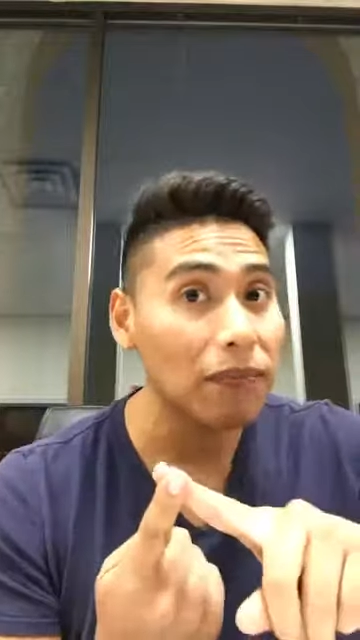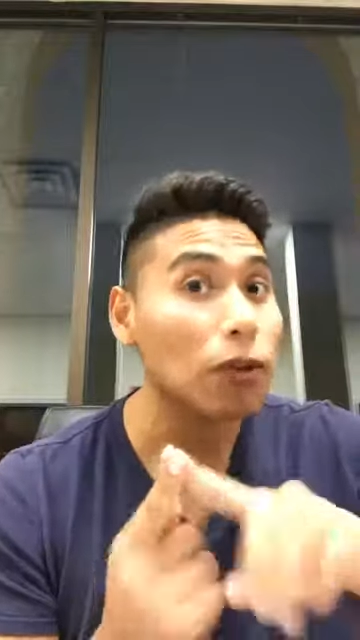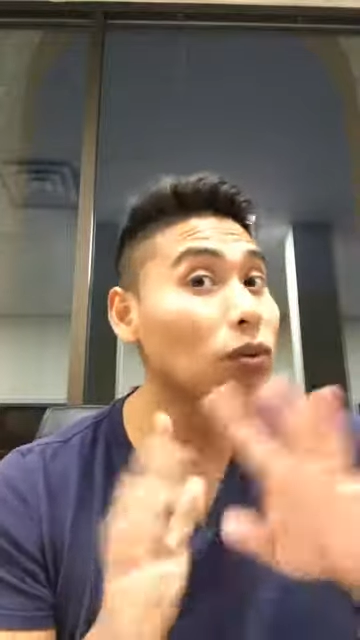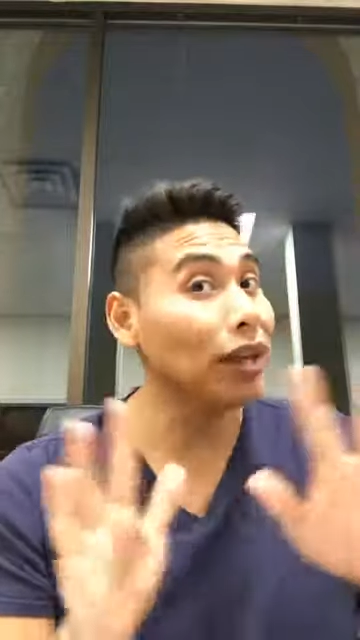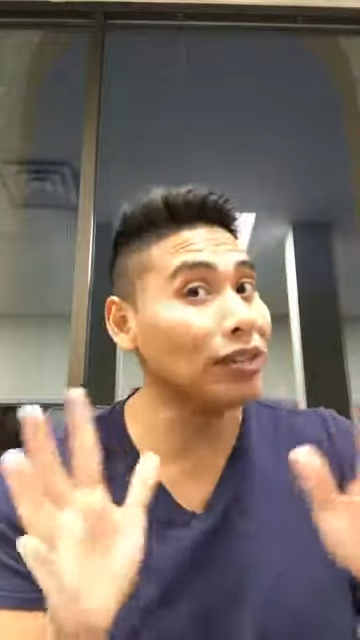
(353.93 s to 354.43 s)

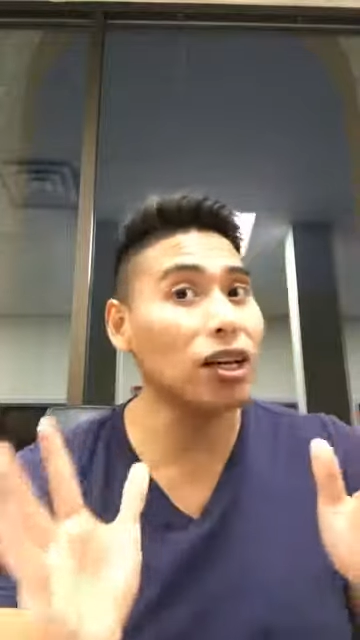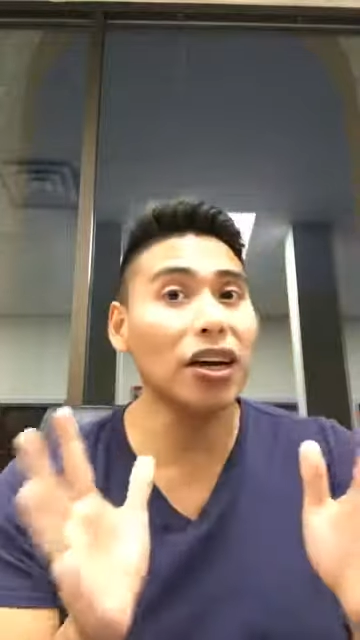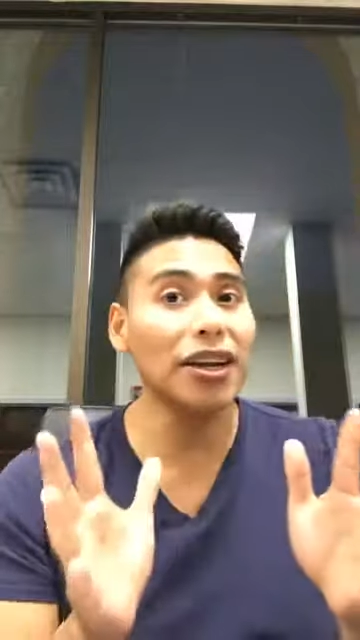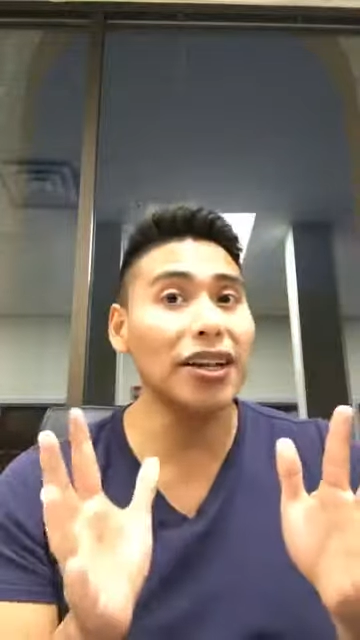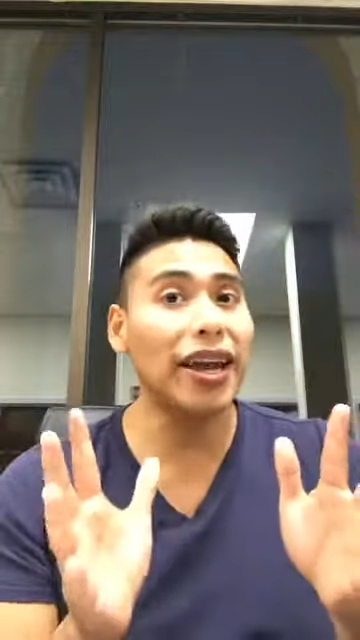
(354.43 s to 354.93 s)
Well, that's a
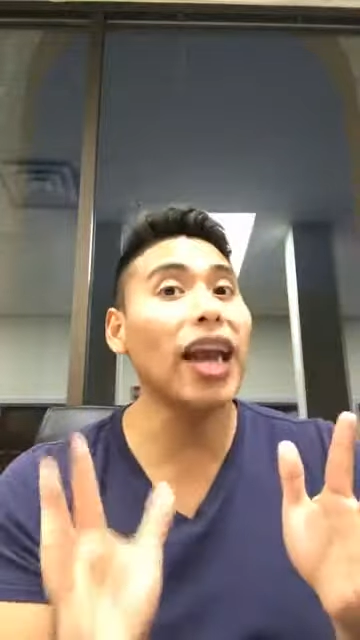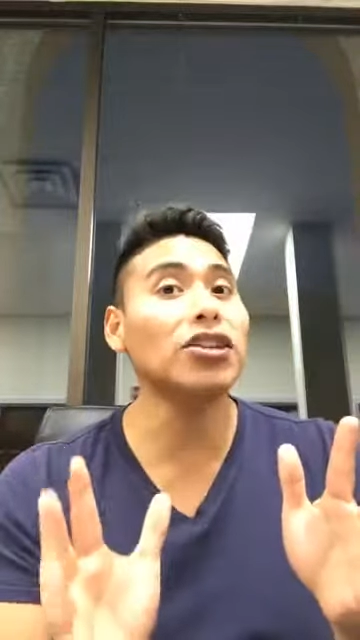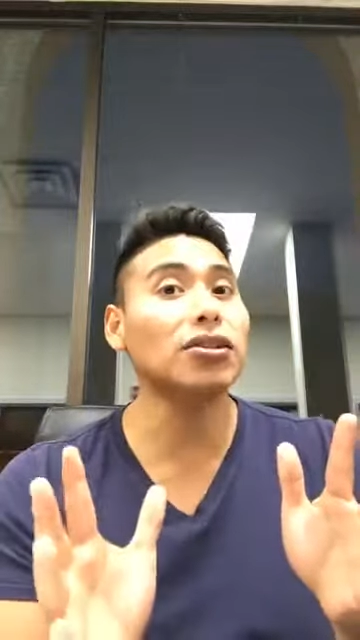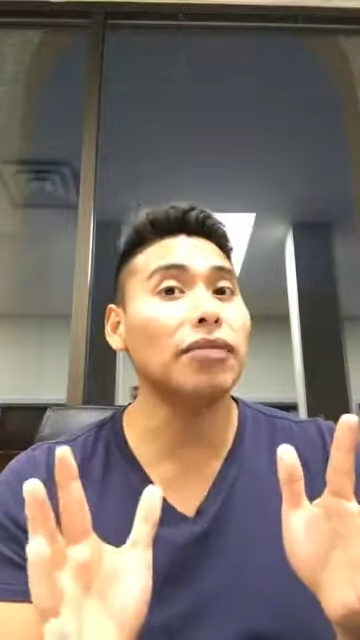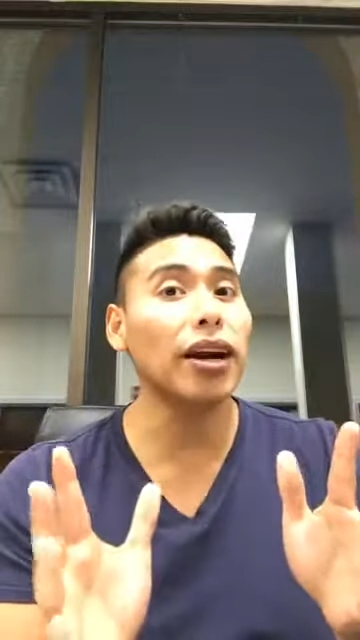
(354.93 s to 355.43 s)
good
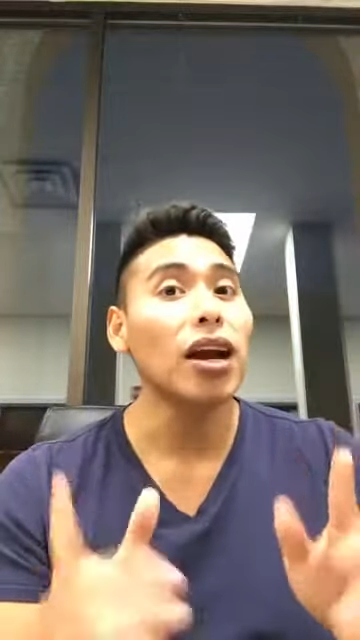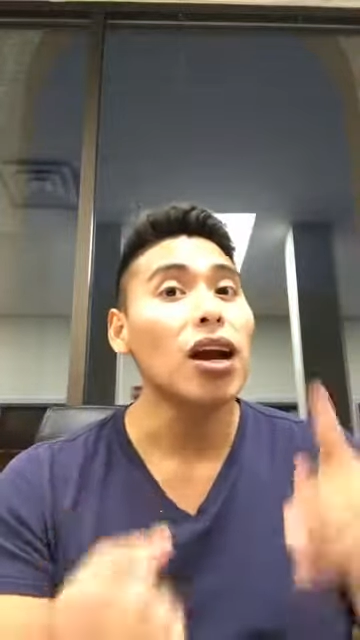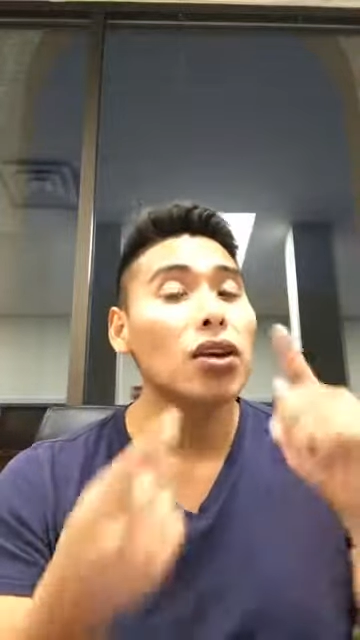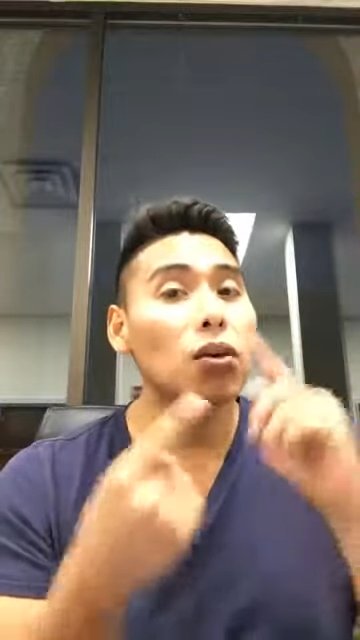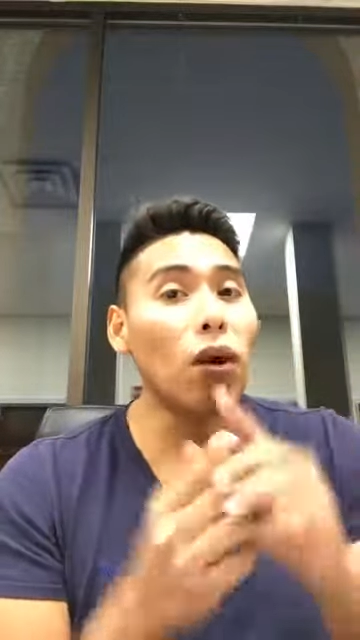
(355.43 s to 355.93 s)
indication, right?
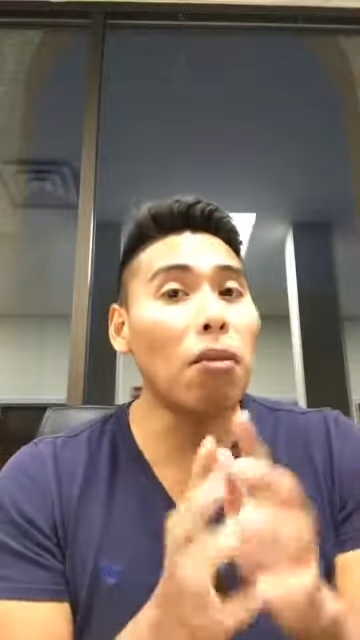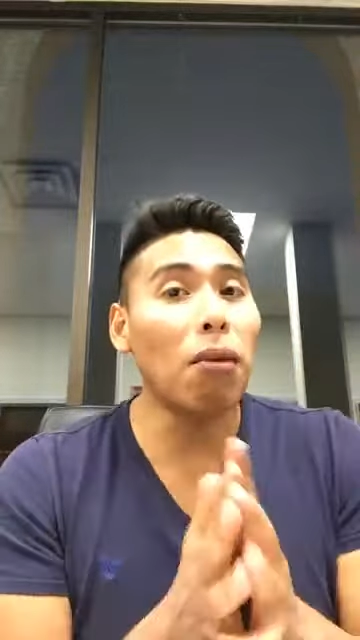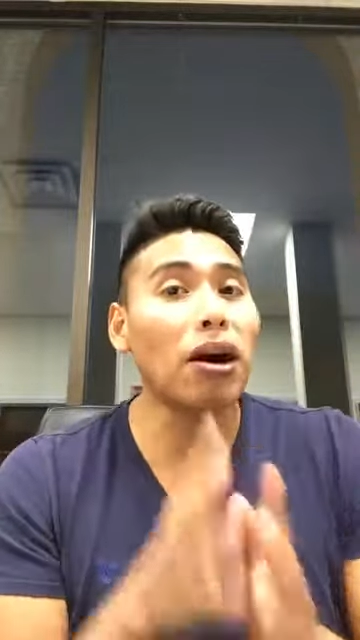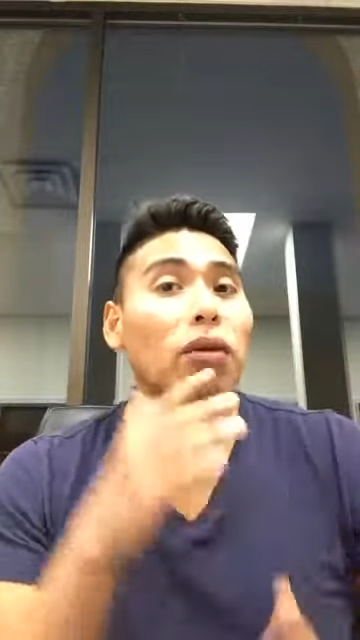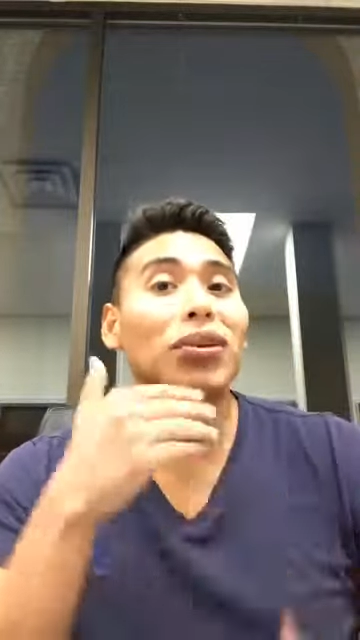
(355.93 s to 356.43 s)
You want a
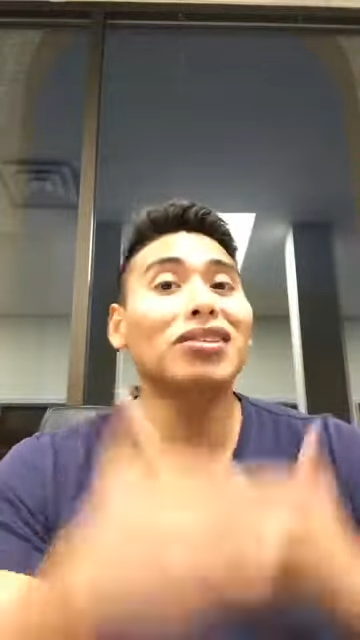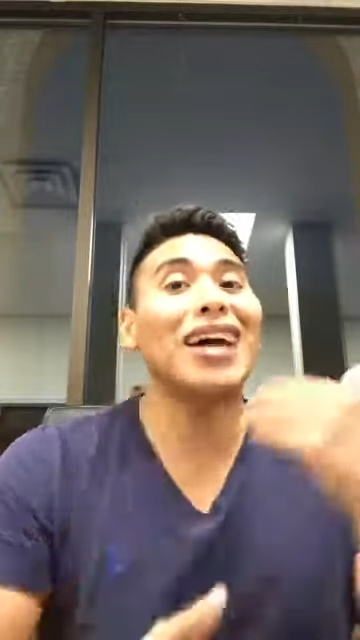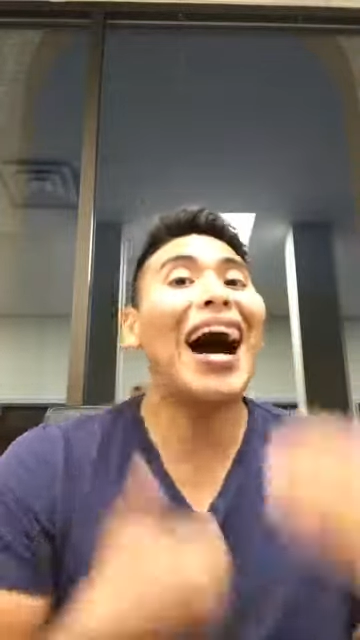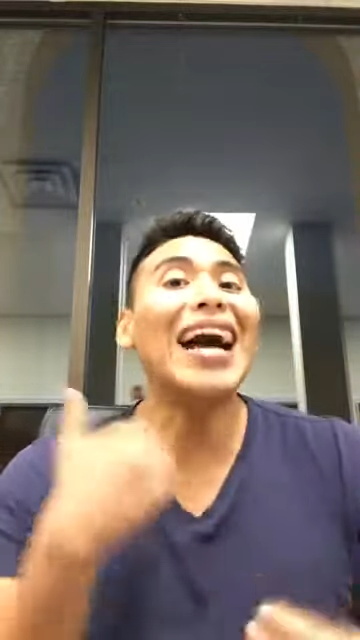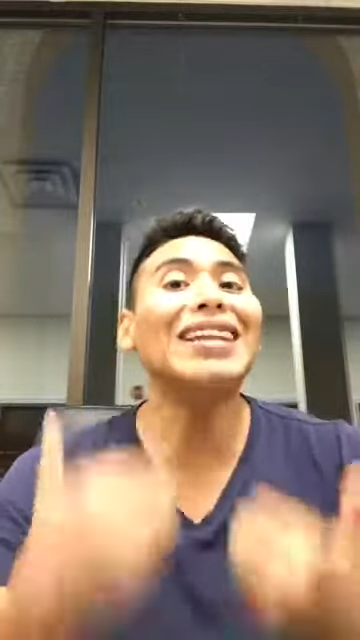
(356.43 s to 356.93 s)
market where there's a
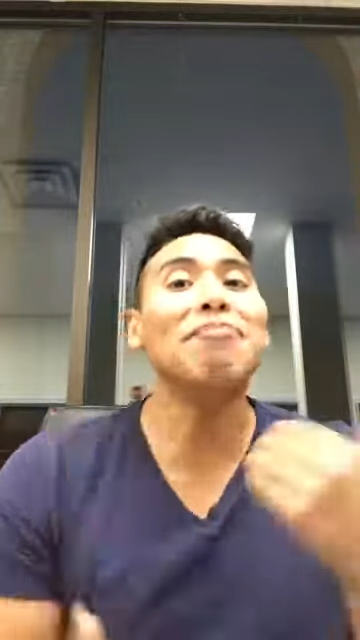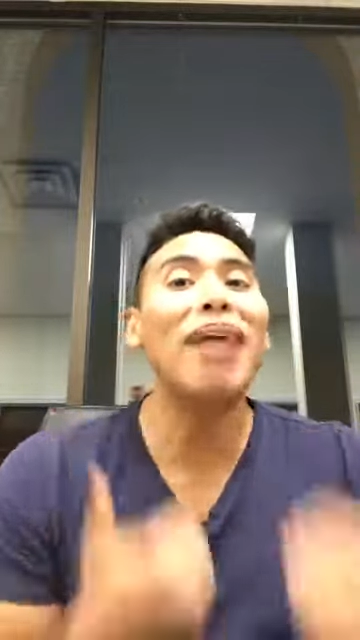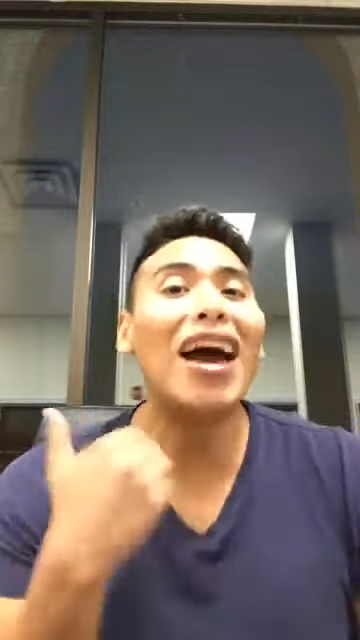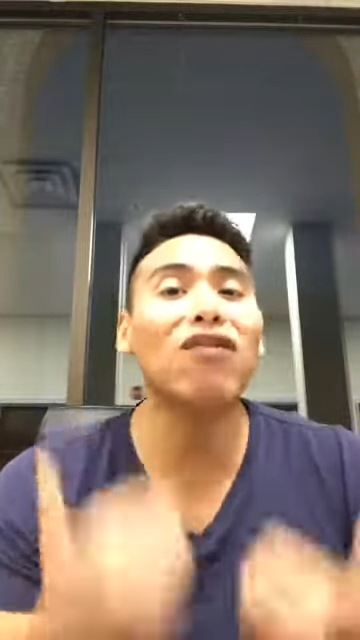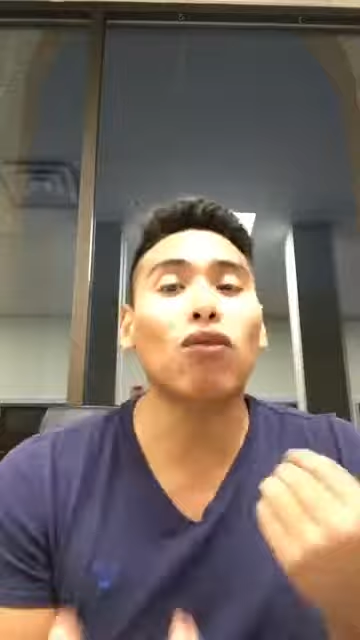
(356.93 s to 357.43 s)
high
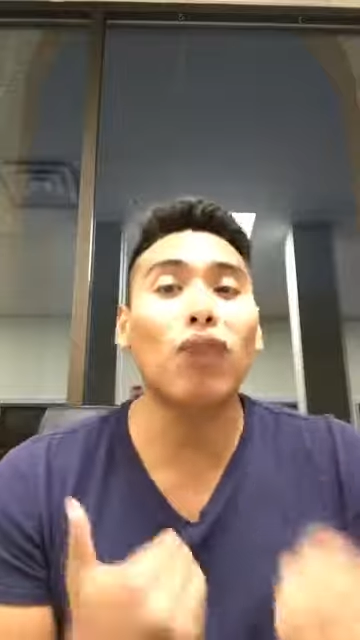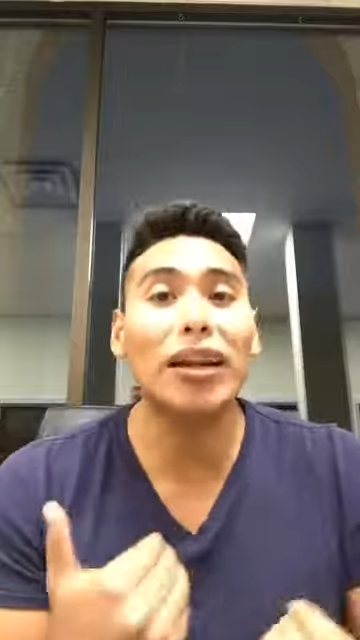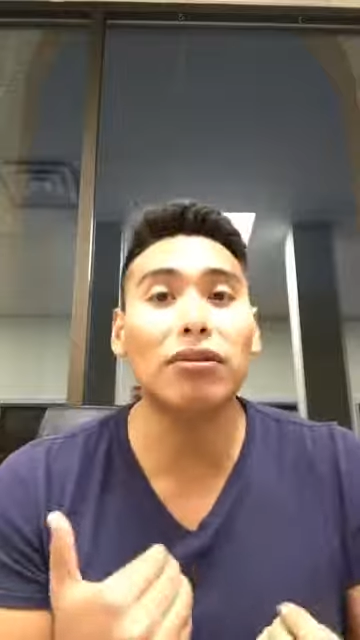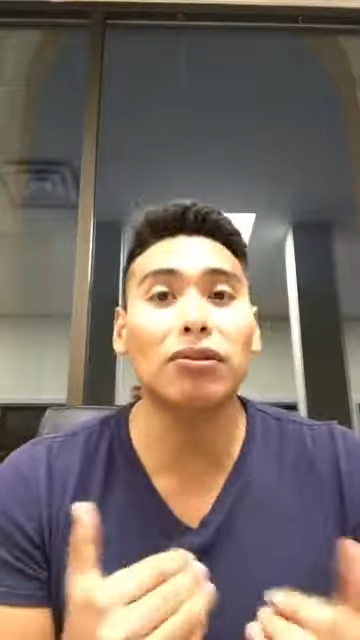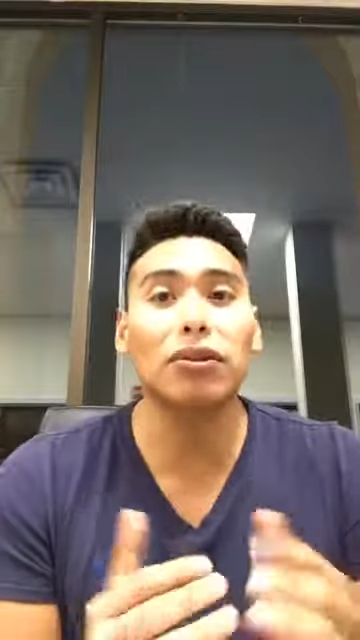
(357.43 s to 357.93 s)
demand for rentals,